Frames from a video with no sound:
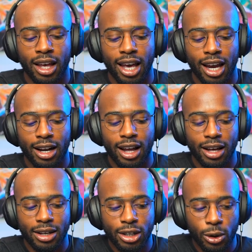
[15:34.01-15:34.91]
And
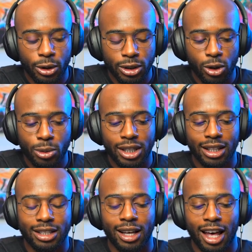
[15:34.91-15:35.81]
you know, there's almost like
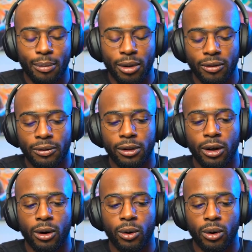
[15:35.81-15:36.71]
this ebb and
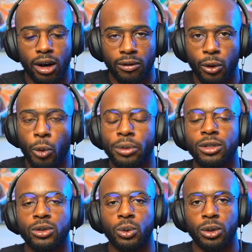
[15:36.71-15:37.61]
flow of open
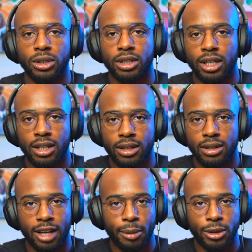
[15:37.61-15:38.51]
source in
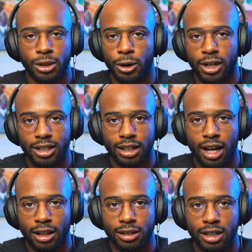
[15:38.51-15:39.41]
cybersecurity and
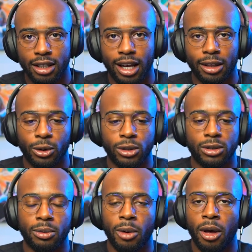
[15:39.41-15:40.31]
technology. Like
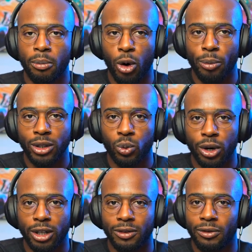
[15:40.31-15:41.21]
there's moments
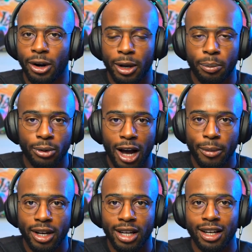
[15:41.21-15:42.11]
where it's very
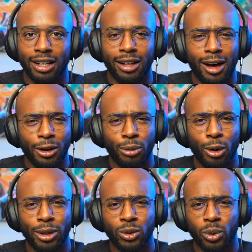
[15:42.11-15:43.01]
prominent and then other
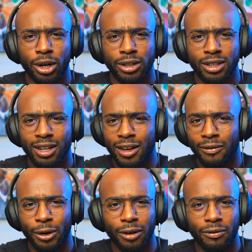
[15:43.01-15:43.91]
moments where it's
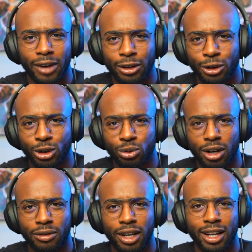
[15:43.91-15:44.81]
very vendor
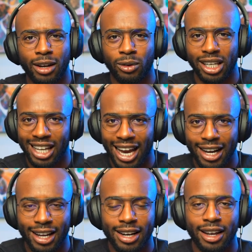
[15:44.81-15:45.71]
driven and
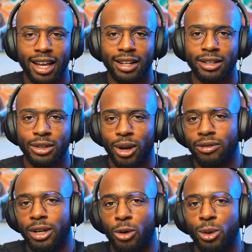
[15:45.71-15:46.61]
gated and you have
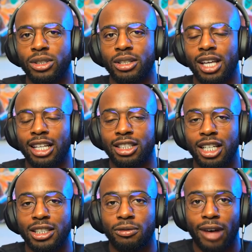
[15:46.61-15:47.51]
to almost
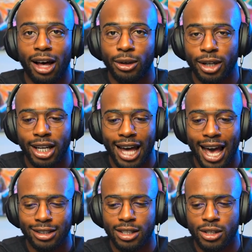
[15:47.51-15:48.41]
exchange value to get
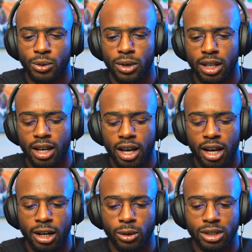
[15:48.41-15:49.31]
access to it.
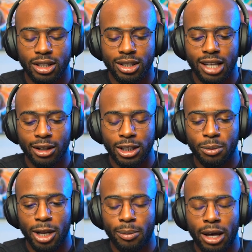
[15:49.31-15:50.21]
You know, tell us a
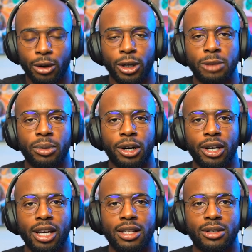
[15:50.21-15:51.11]
bit about your
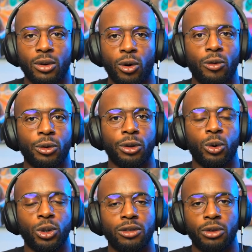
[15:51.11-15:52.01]
experience over the
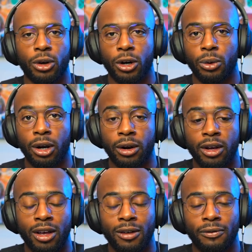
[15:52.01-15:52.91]
course of your career,
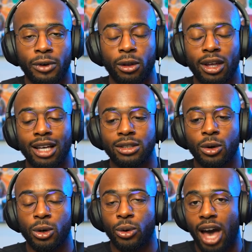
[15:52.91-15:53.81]
feeling as though
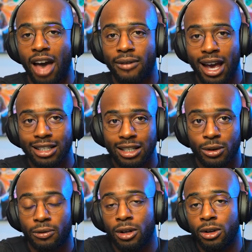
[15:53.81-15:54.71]
you have access
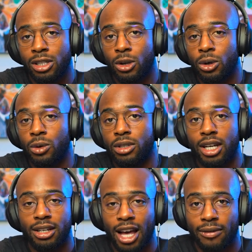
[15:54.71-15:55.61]
or feeling as though you
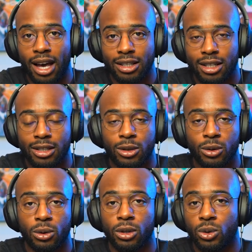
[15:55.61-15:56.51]
didn't have access
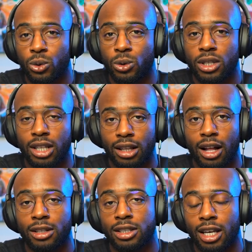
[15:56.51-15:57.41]
to the tools and
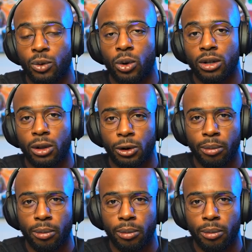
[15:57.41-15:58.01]
technologies that you wanted to learn